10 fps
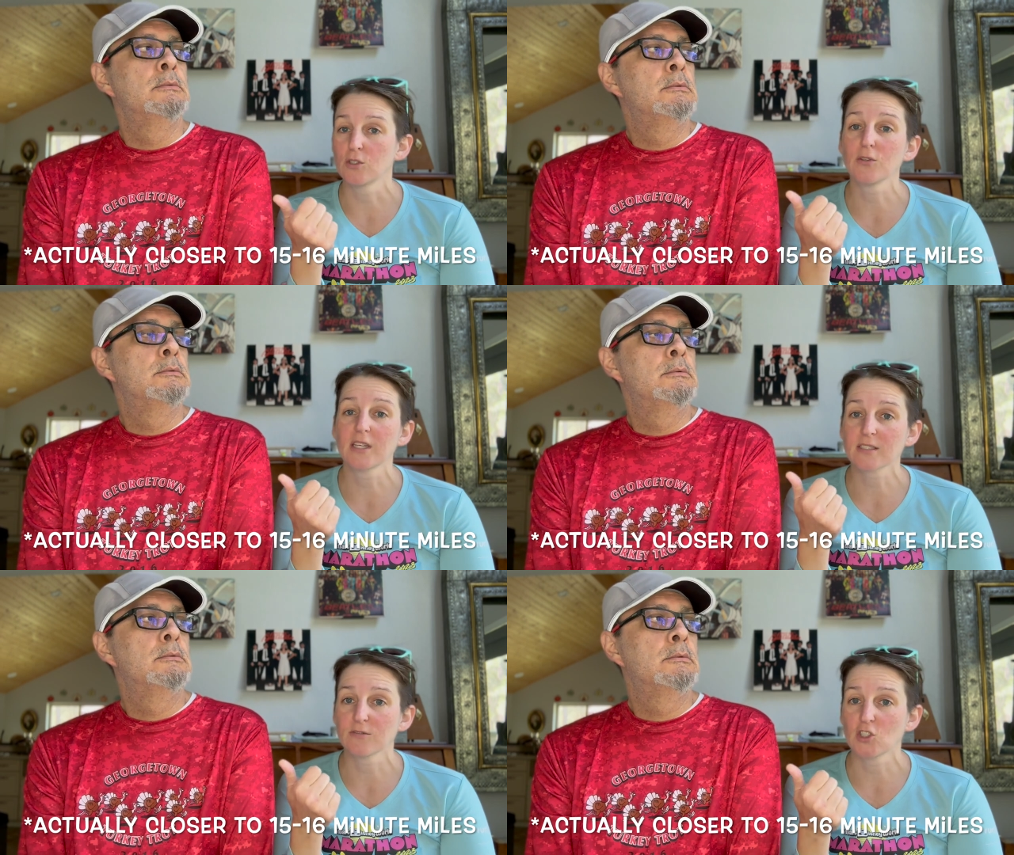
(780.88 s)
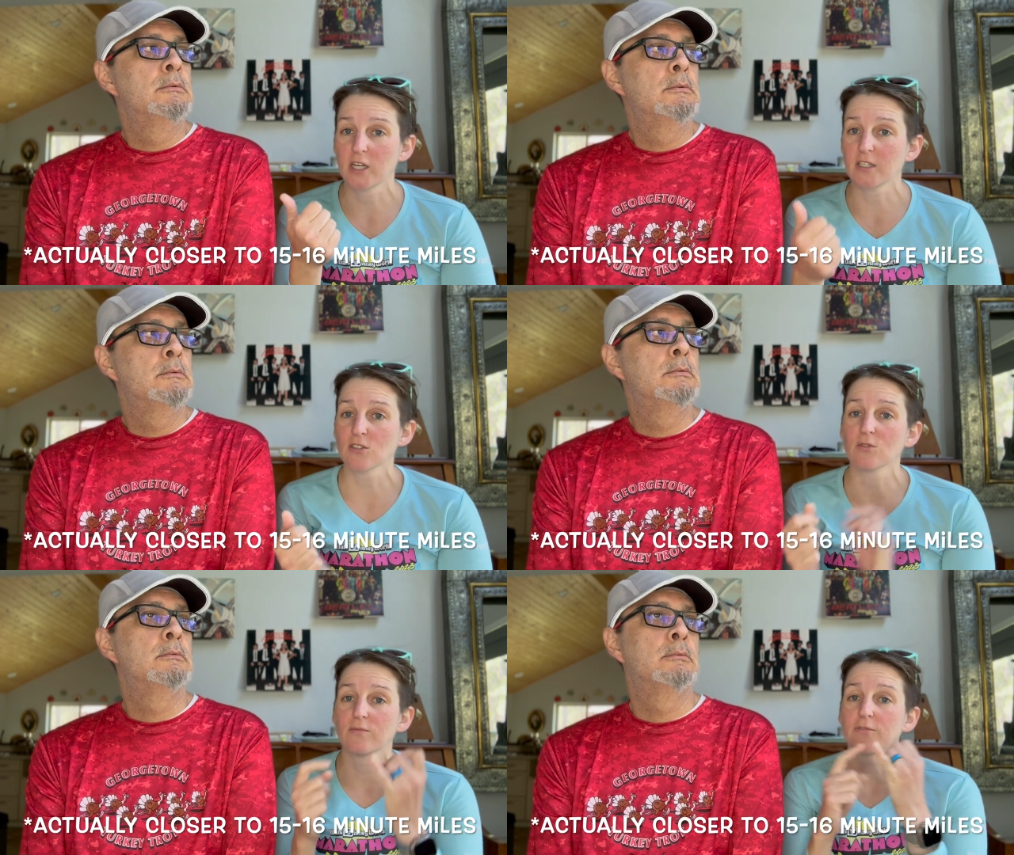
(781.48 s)
Speaker 1: two things have
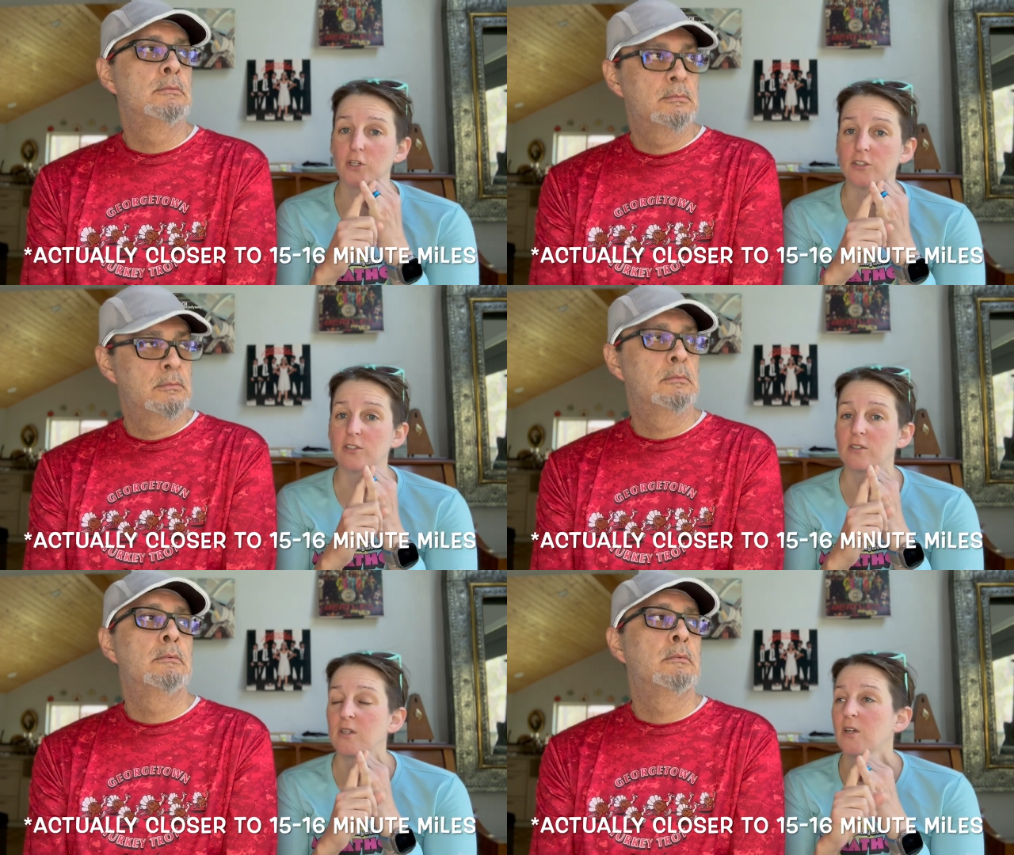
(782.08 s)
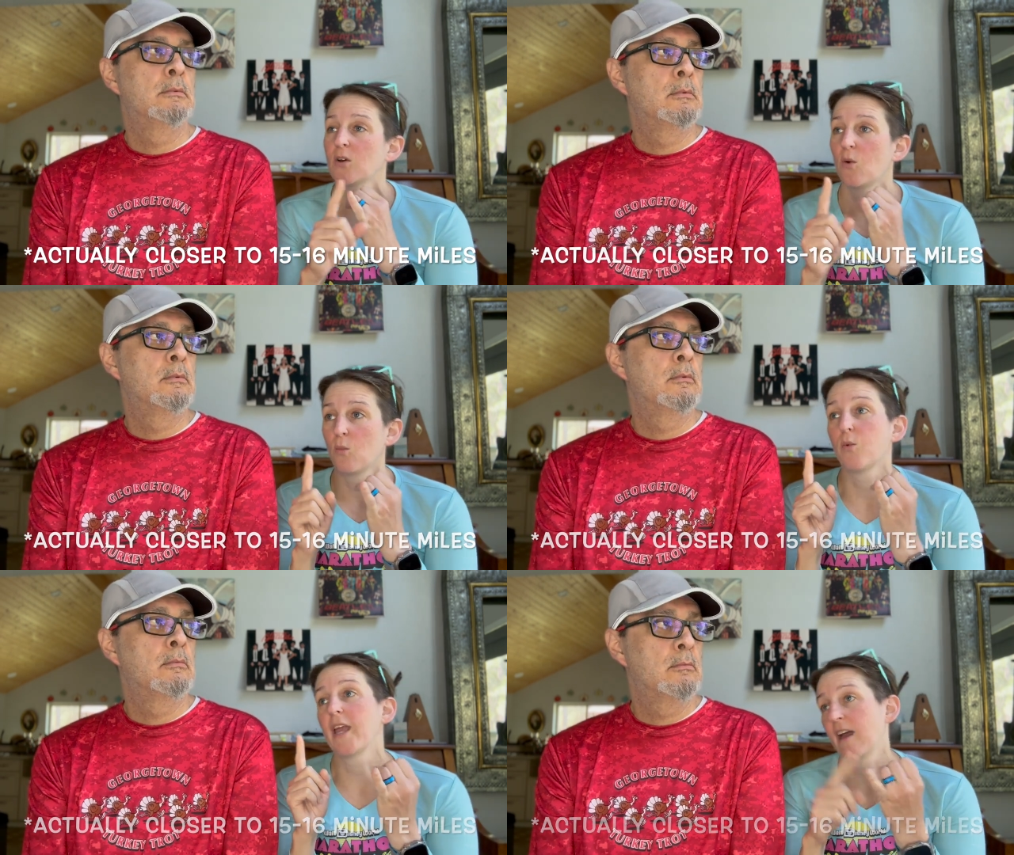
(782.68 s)
changed. First,
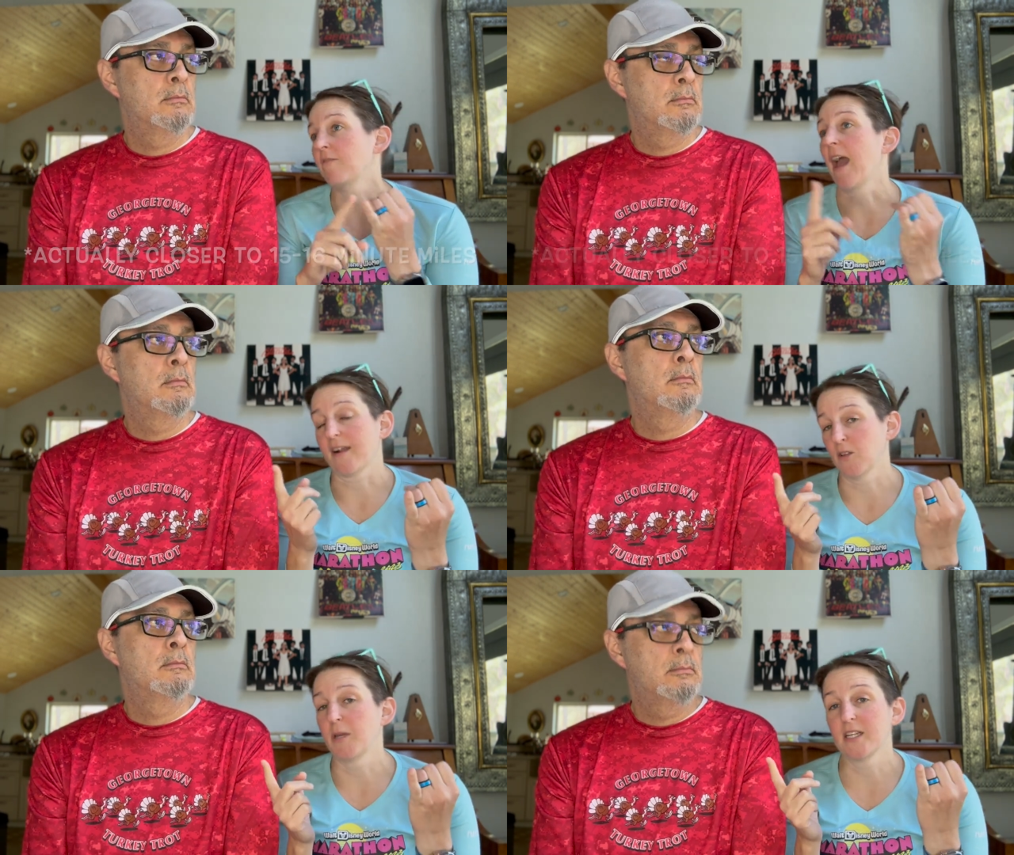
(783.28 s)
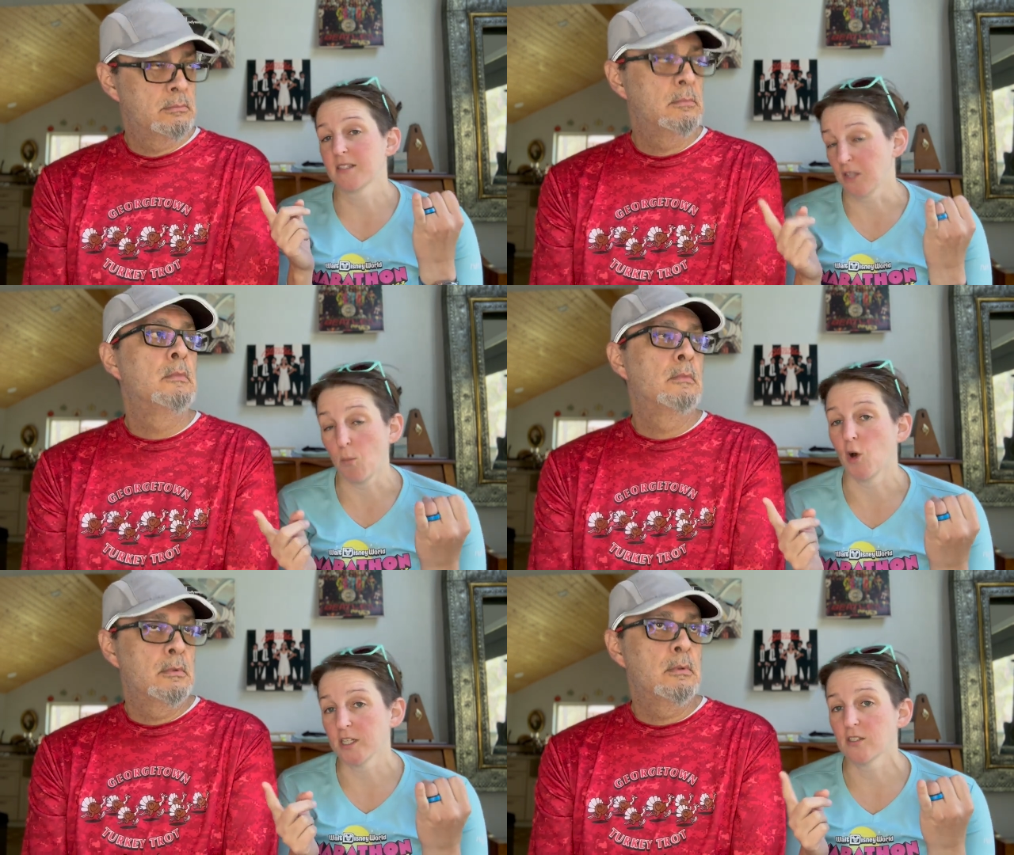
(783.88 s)
we have acclimated
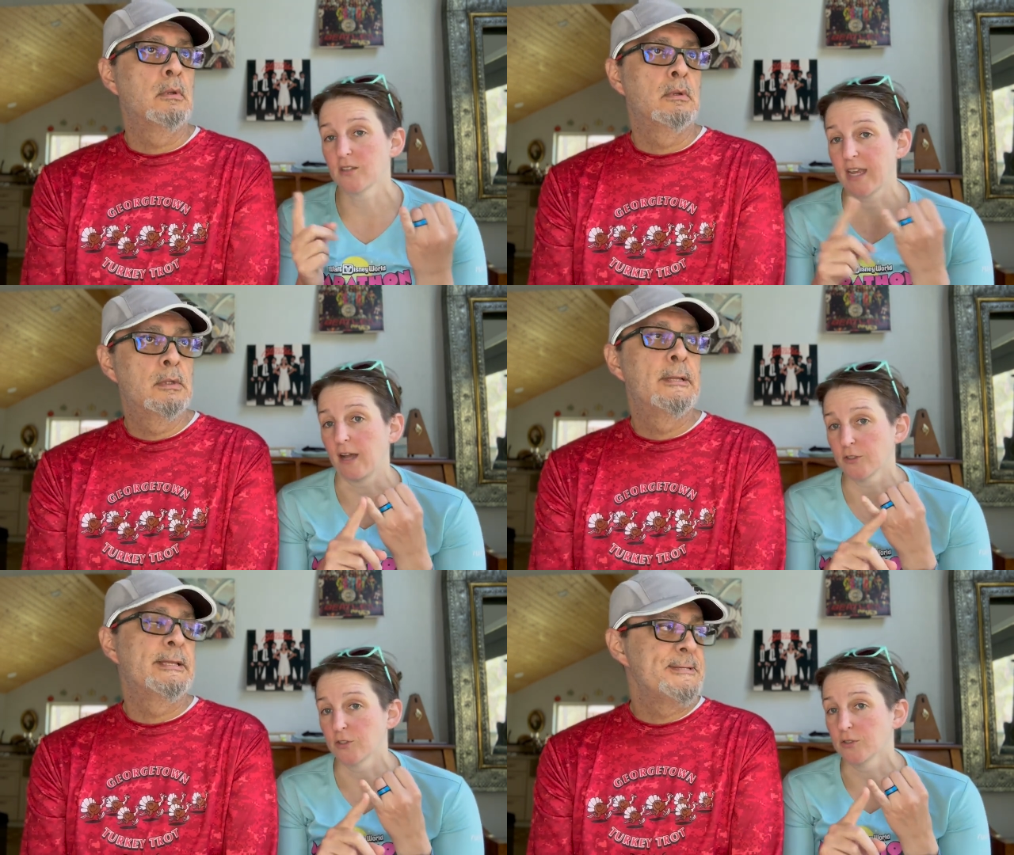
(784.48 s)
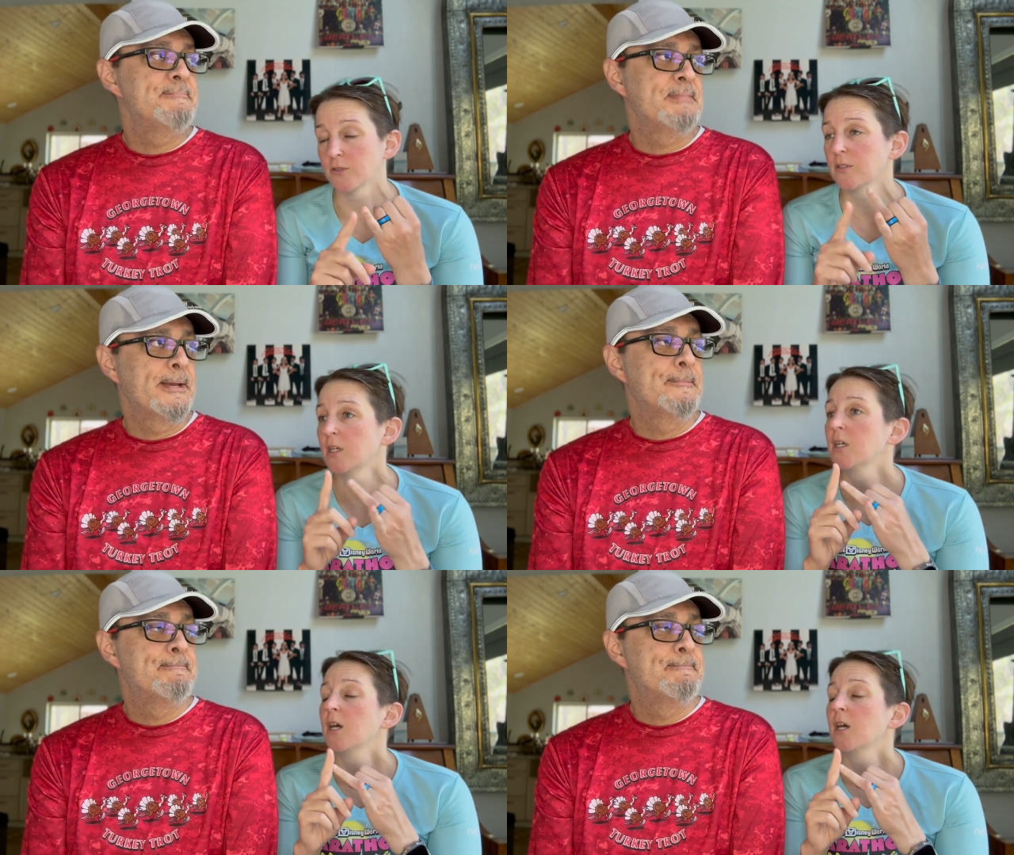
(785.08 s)
somewhat to the altitude. Yeah.